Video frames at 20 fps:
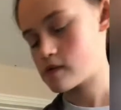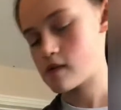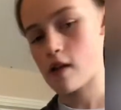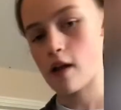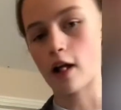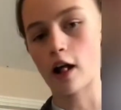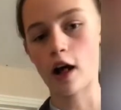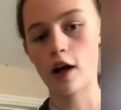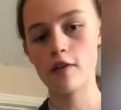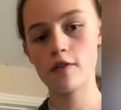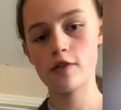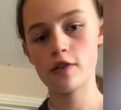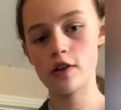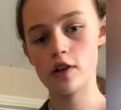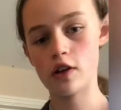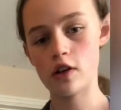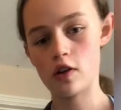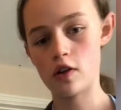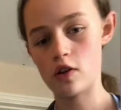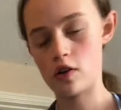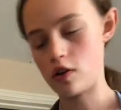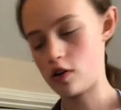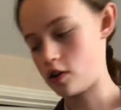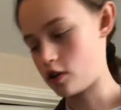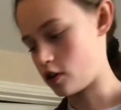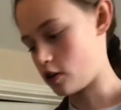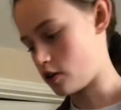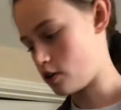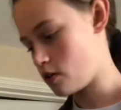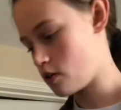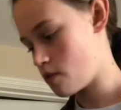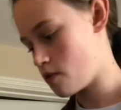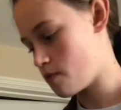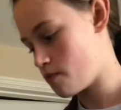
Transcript: half an onion,